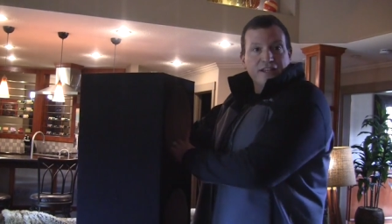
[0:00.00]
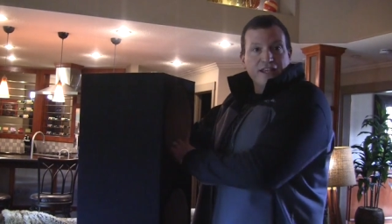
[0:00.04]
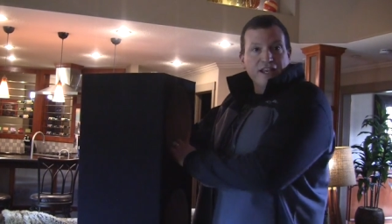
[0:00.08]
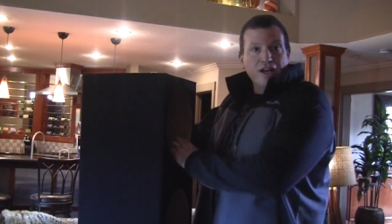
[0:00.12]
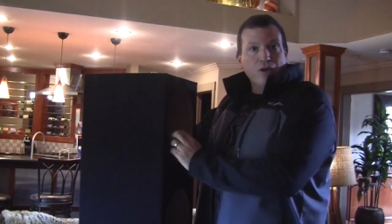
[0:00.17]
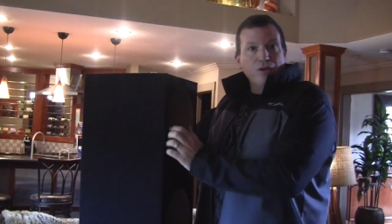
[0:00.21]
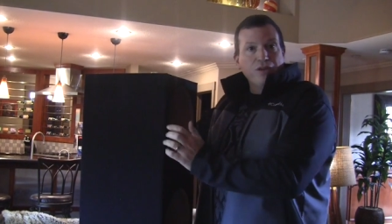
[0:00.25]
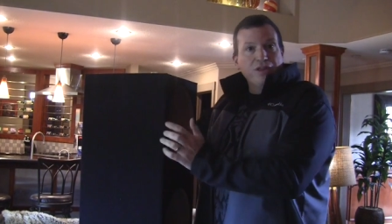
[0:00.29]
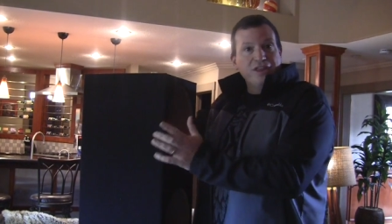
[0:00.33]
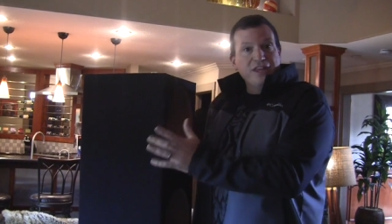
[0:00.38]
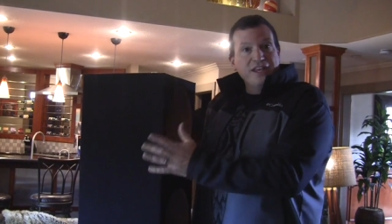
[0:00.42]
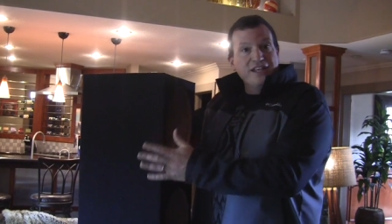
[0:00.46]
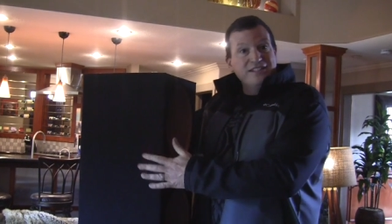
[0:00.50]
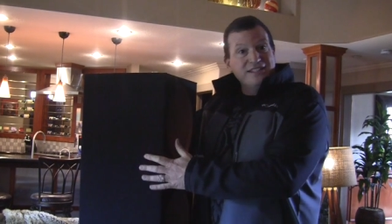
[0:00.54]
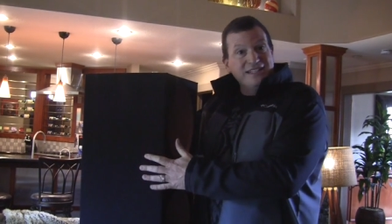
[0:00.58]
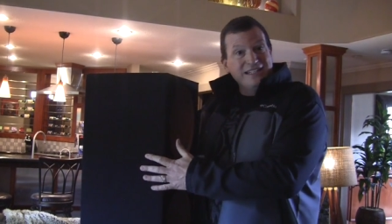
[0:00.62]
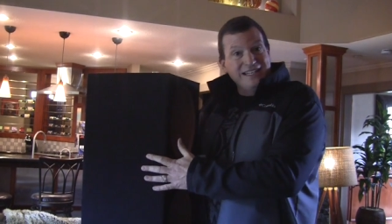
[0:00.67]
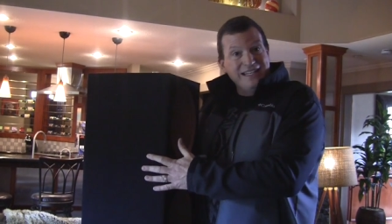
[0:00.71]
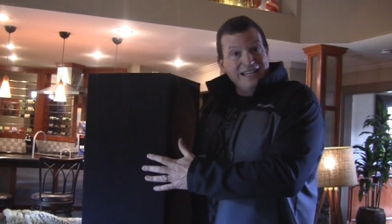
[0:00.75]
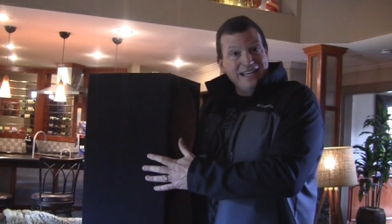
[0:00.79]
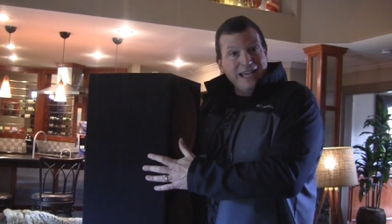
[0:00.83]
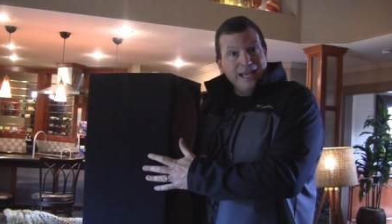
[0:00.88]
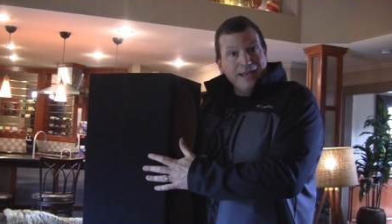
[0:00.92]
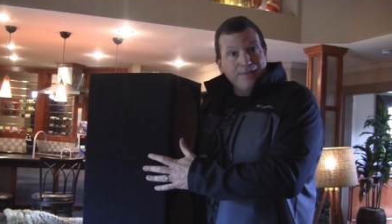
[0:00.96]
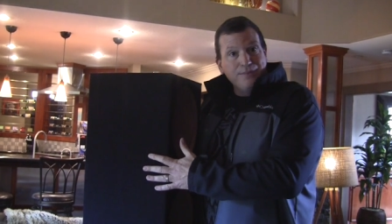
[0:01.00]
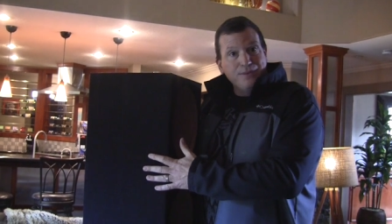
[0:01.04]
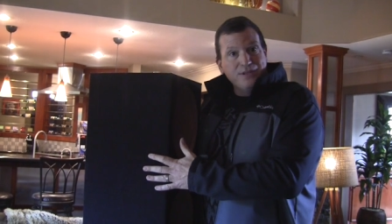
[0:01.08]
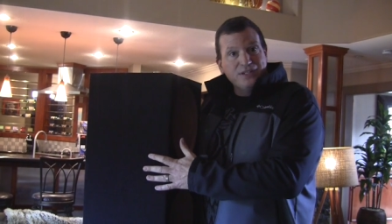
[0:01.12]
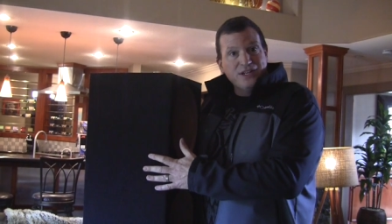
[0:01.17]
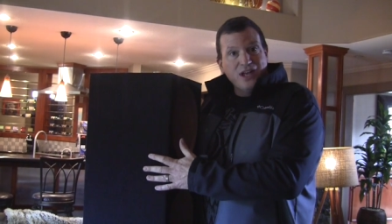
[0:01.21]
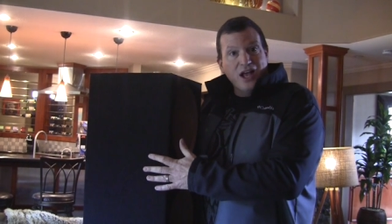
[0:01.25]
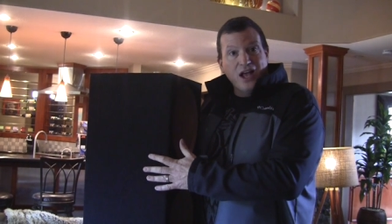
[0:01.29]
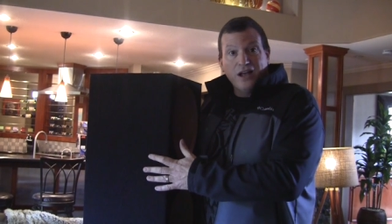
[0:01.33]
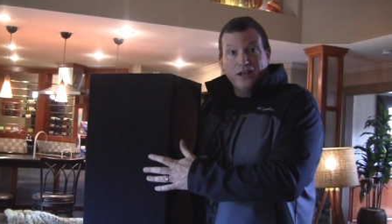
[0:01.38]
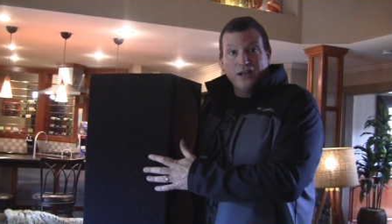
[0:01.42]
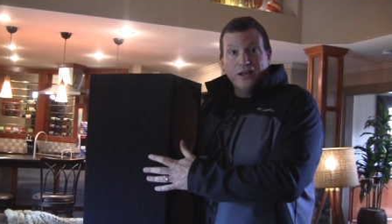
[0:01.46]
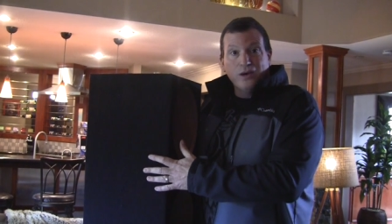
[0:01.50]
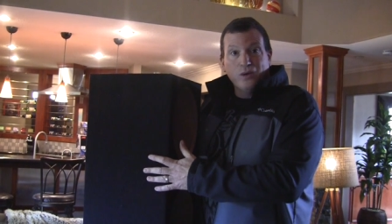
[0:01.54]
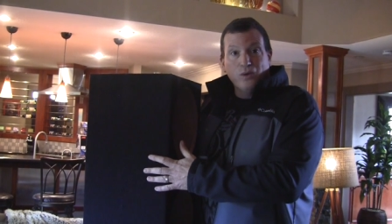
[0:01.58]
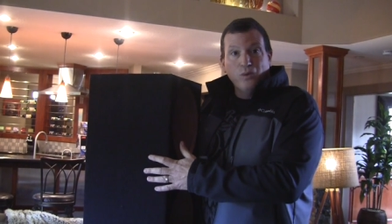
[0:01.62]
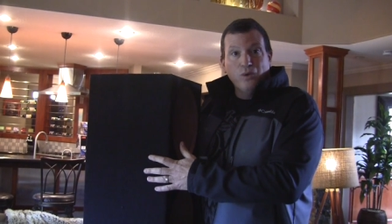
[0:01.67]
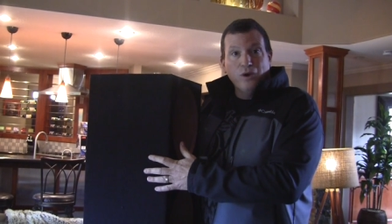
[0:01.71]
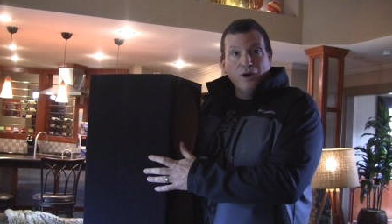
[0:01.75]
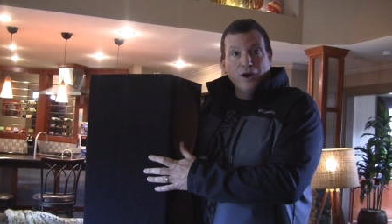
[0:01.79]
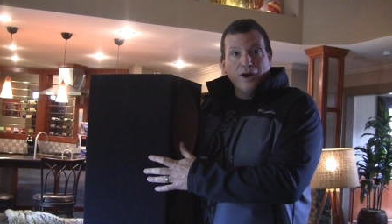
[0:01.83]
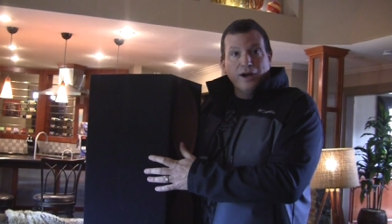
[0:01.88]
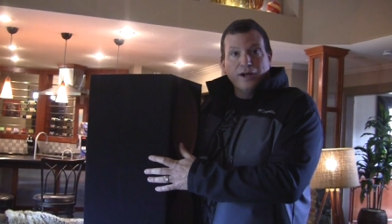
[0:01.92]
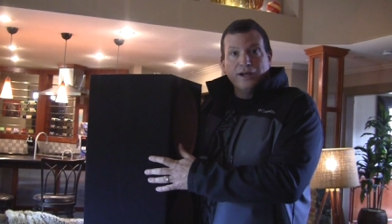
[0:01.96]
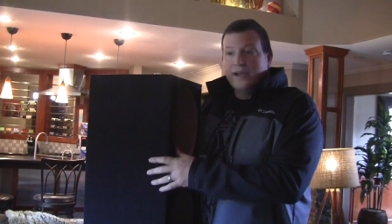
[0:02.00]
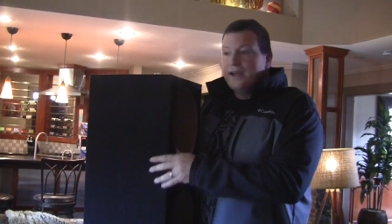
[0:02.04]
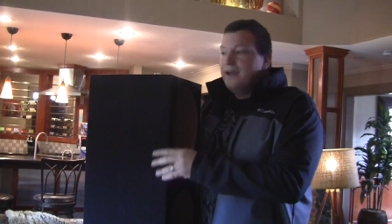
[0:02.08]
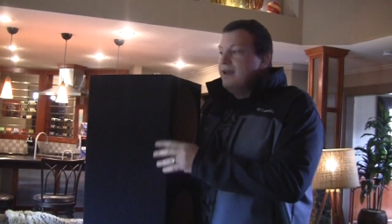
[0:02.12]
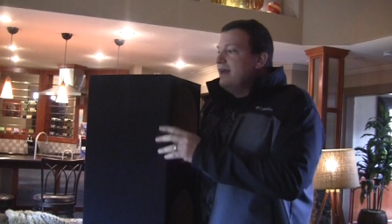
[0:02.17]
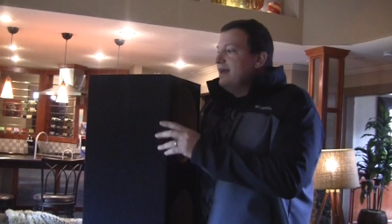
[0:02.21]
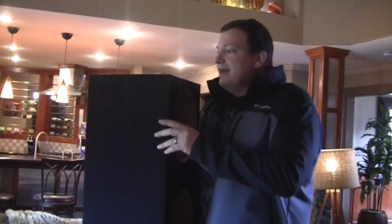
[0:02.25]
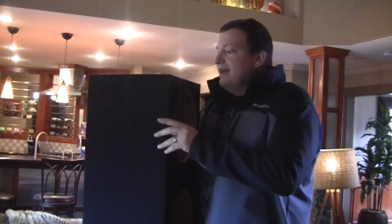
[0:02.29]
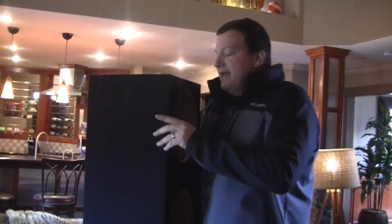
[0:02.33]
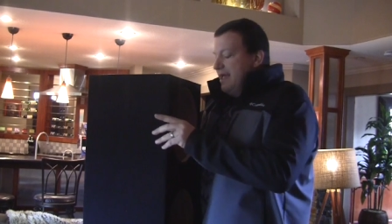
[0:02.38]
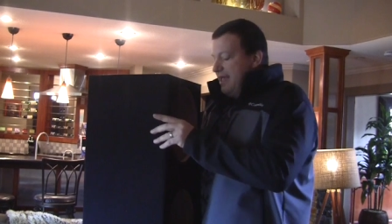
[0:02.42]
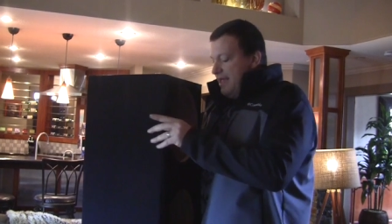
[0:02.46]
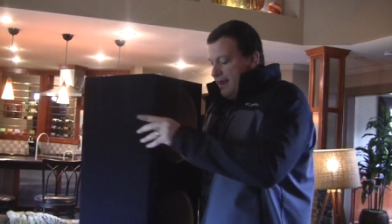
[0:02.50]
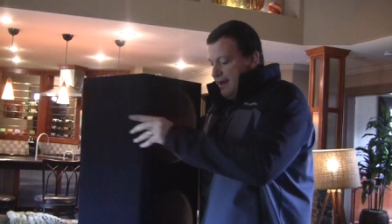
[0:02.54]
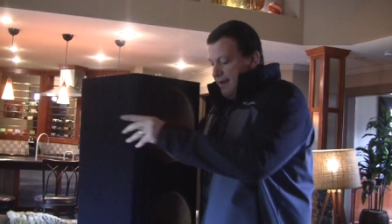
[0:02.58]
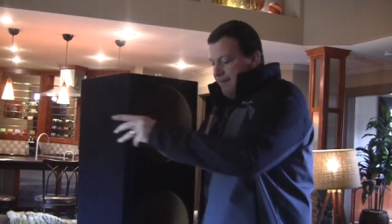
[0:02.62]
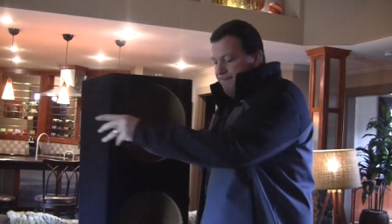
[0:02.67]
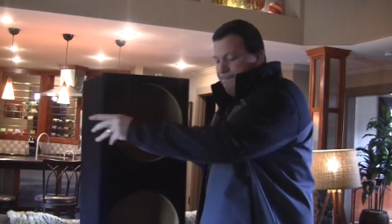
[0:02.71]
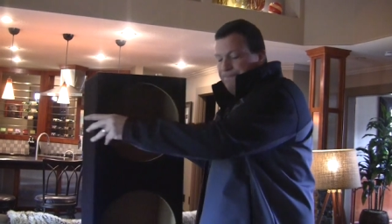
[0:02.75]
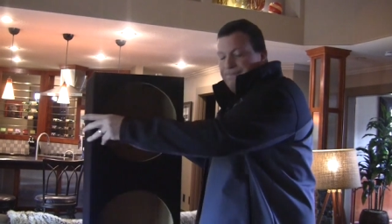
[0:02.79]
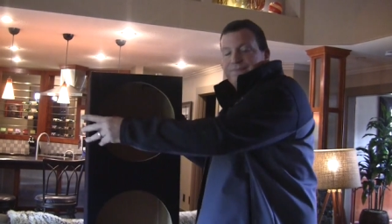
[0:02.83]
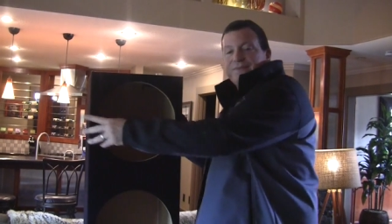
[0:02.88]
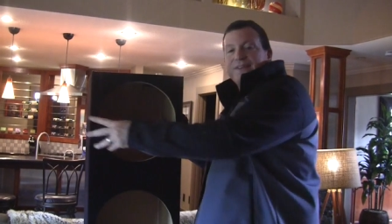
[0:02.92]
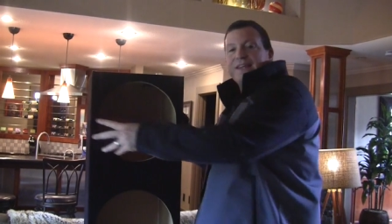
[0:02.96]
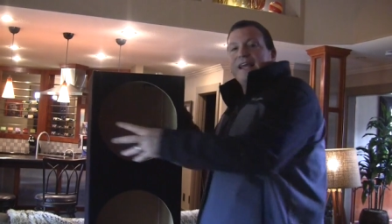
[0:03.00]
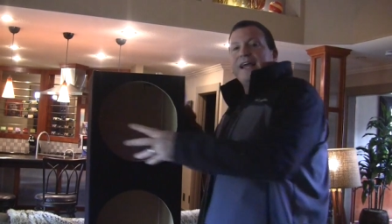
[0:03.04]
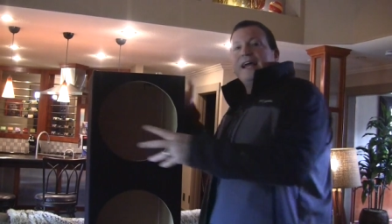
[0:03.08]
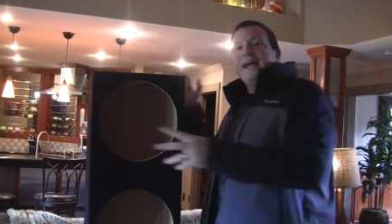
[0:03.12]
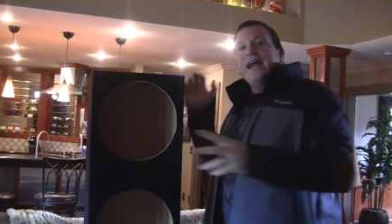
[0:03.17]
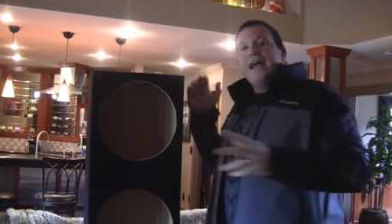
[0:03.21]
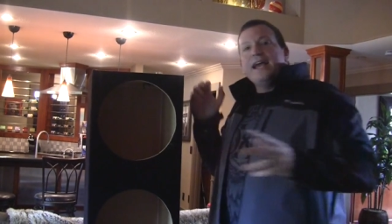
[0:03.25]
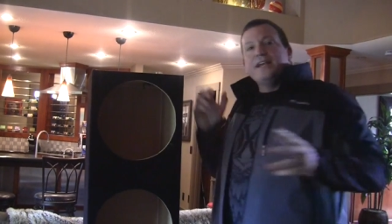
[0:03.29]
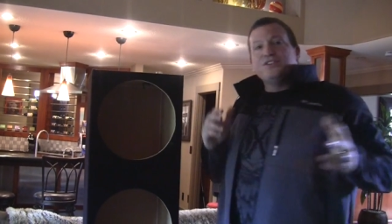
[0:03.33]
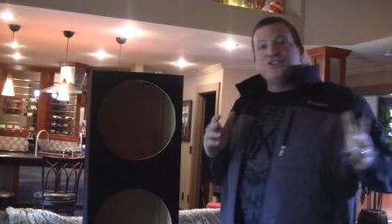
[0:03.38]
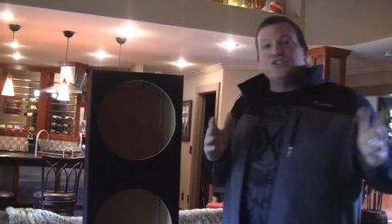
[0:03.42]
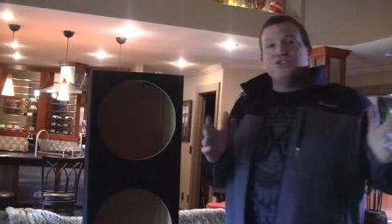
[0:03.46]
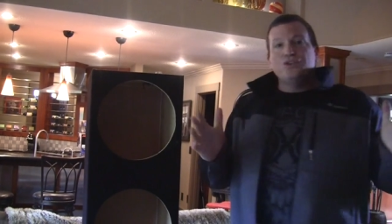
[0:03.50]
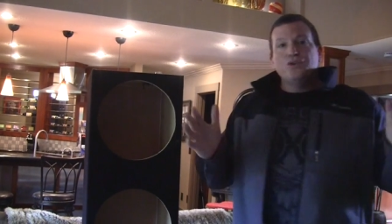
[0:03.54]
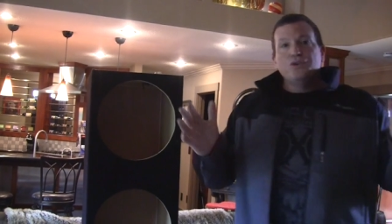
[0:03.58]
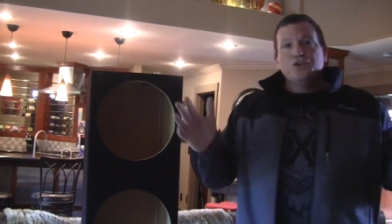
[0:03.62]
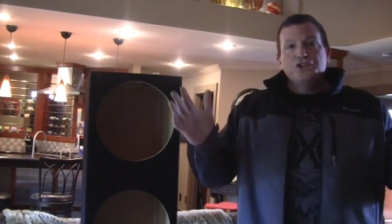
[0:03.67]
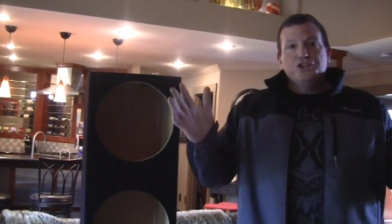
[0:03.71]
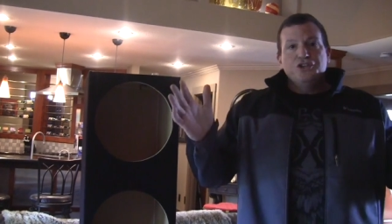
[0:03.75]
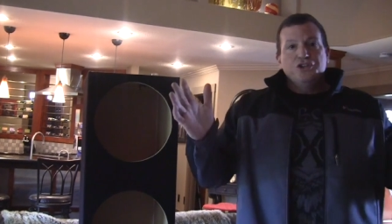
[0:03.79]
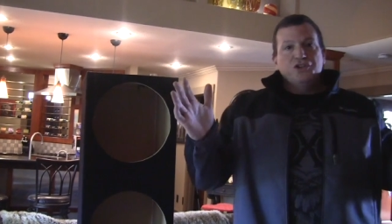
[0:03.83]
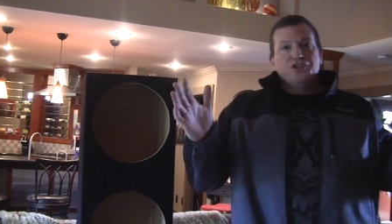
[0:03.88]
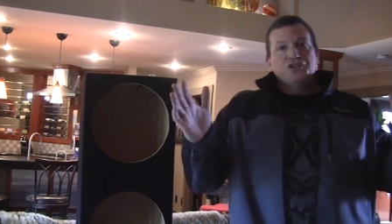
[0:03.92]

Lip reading: this deep is not going to work. And as soon as you